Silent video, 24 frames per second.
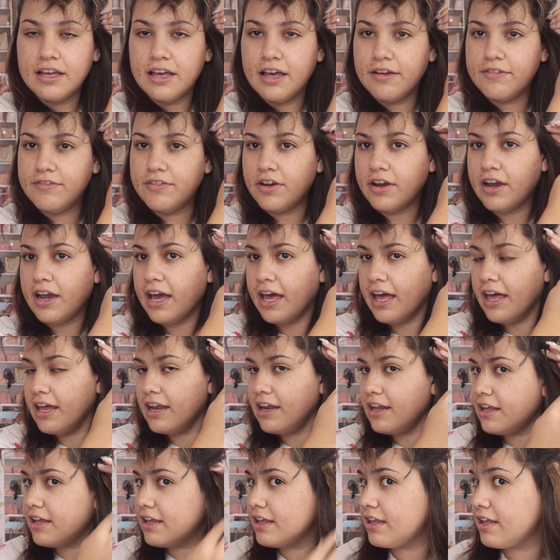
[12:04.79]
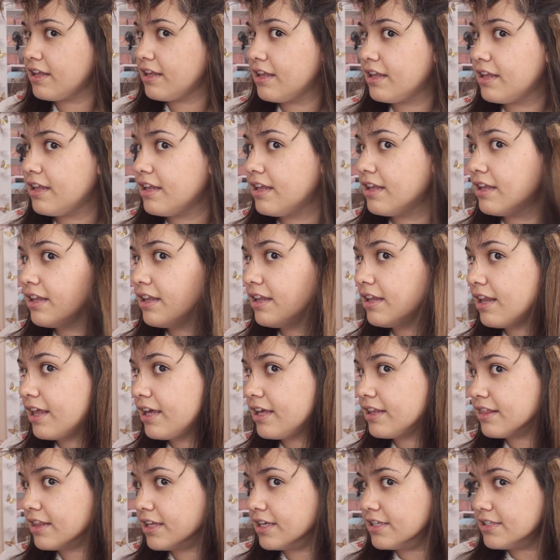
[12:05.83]
of your head
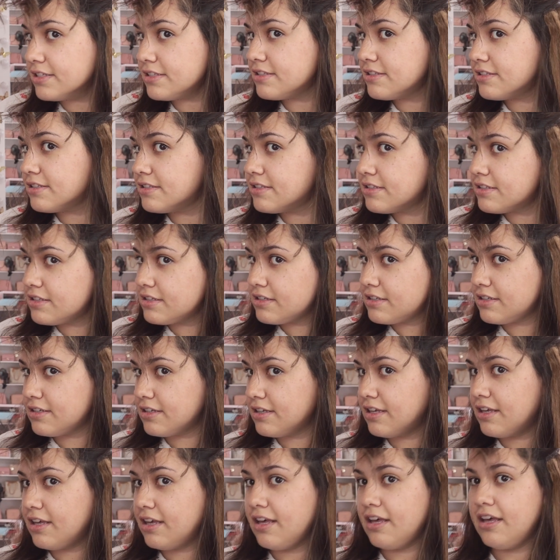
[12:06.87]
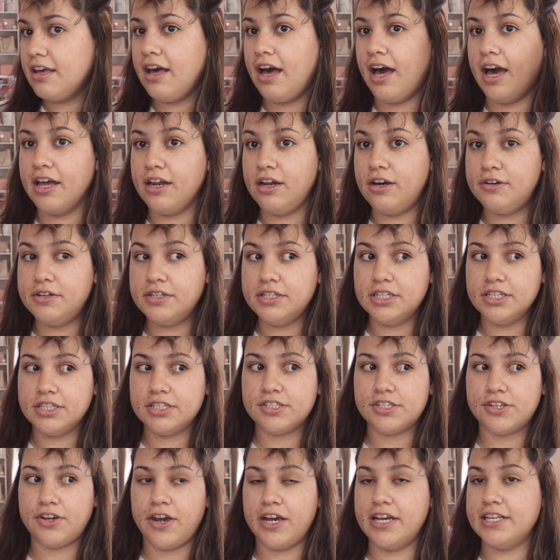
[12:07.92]
like this. I know it
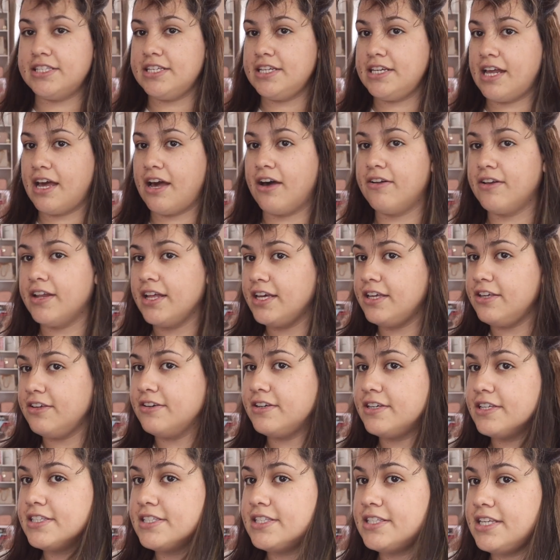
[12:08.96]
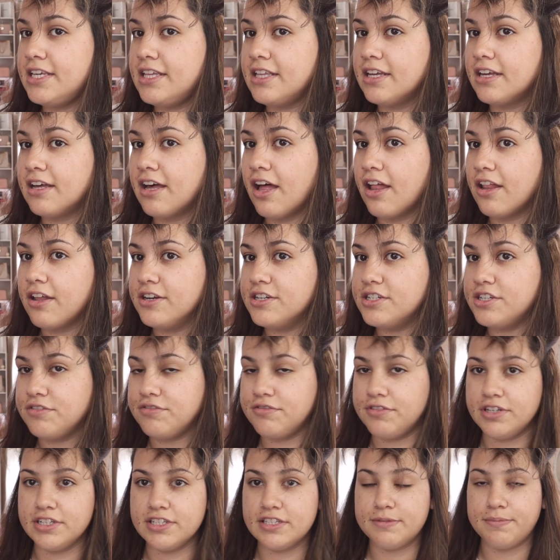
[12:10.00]
looks crazy now, like you can see the color
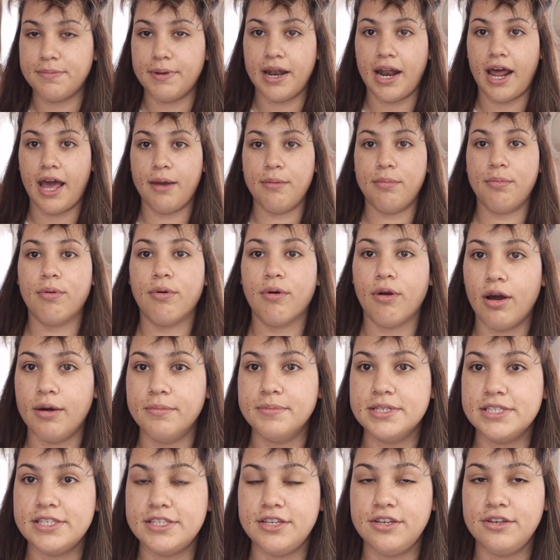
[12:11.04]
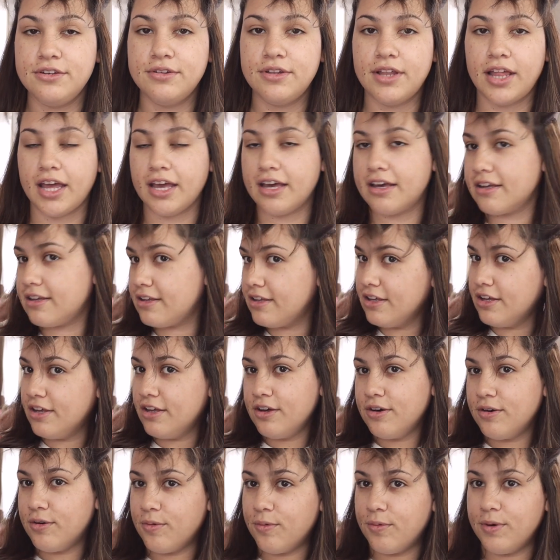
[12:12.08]
difference, but I promise you, like
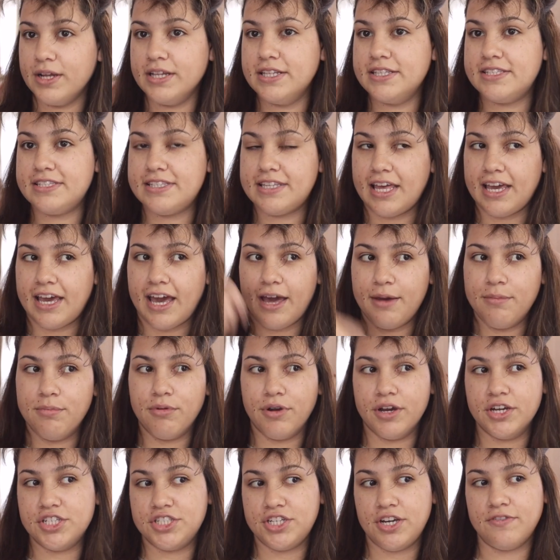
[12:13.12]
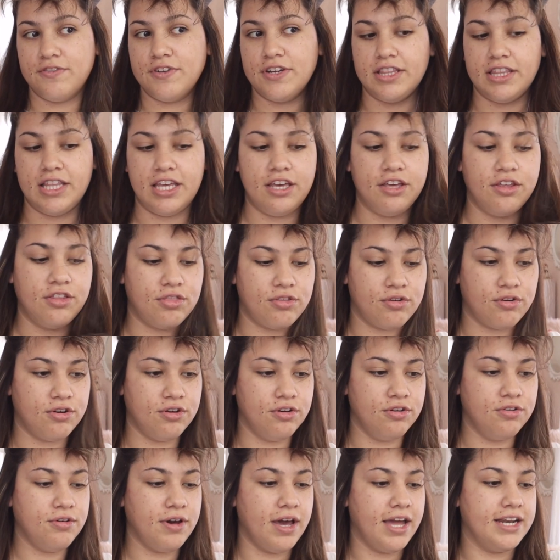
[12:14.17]
once like I brush everything
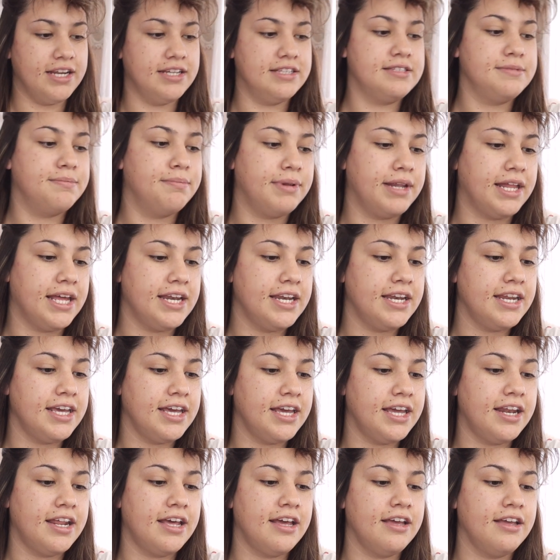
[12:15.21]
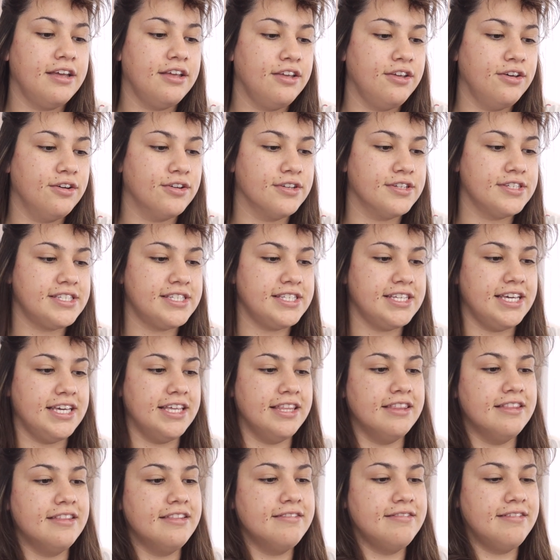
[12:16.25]
through and it's blended, you'll
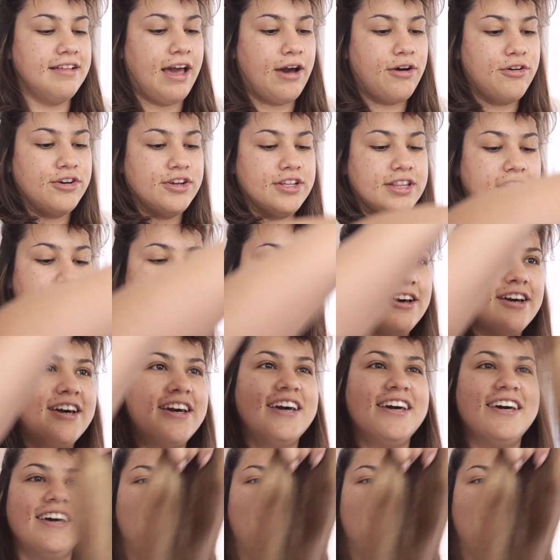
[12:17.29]
see how good they look.